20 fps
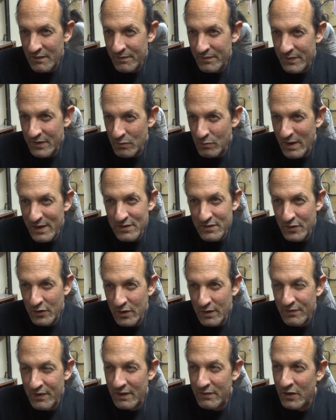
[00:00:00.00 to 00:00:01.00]
the rent's
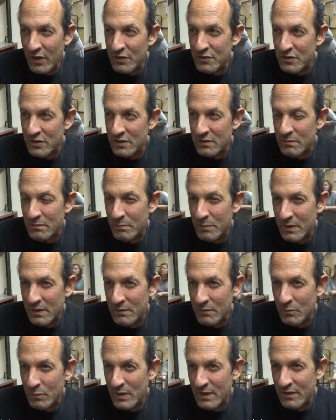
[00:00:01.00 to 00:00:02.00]
$3,500,
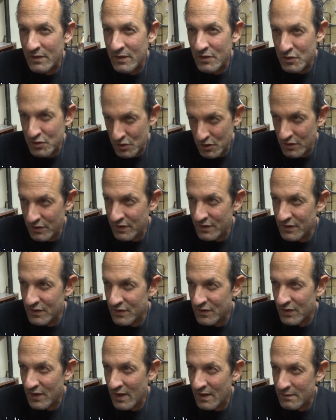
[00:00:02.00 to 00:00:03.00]
but with
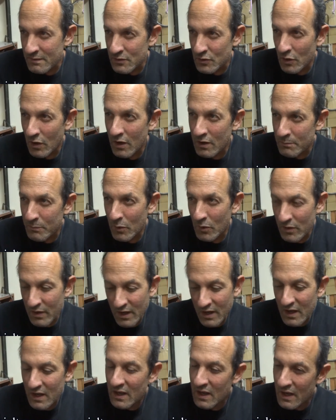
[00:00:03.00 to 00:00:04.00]
insurance and dog
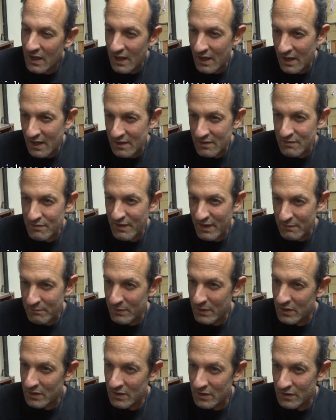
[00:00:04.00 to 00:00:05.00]
boarding and vet
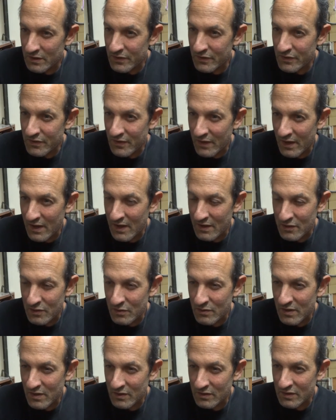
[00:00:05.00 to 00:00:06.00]
bills and
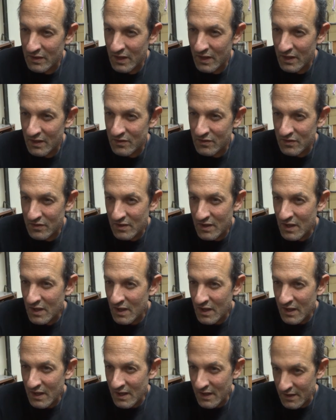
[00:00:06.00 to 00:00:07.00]
utilities,
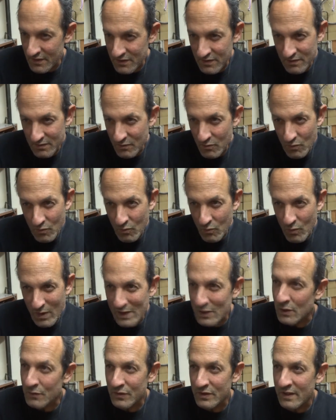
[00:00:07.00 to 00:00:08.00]
it's
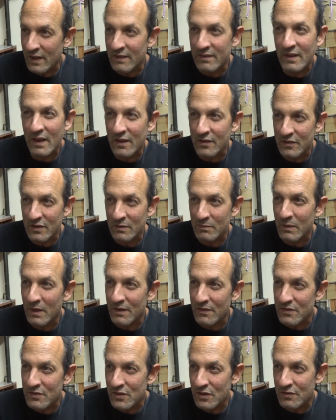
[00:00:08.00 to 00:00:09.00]
well over $10,000 a
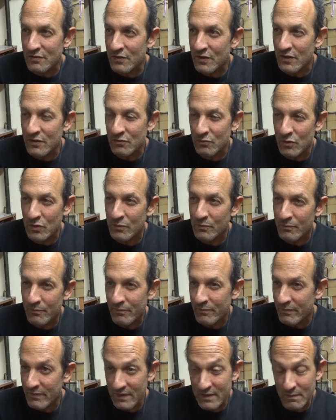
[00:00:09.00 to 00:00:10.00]
month just for this room.
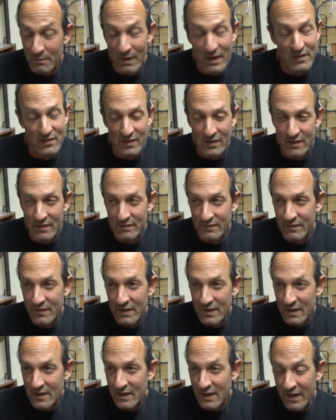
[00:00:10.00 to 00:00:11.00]
It's amazing.
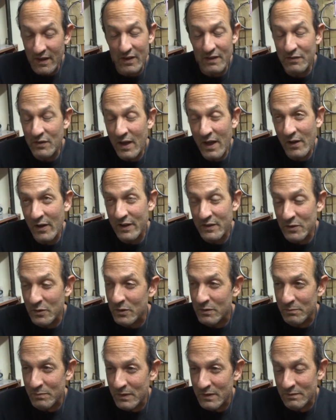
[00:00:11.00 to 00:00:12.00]
I don't even know how I do
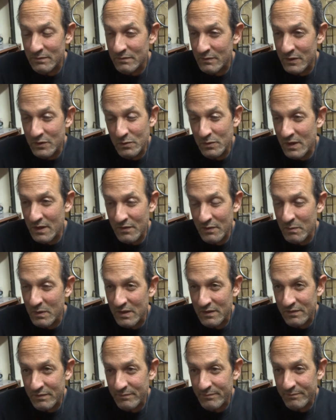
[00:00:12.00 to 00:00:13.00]
it, but we do it every month.